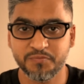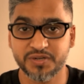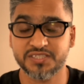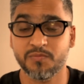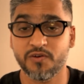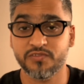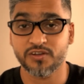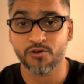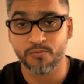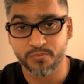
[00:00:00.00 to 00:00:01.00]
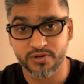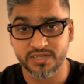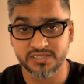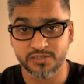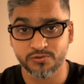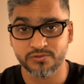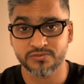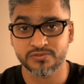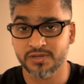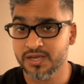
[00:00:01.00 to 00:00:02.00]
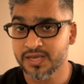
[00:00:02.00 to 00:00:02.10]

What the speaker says: but some of the components used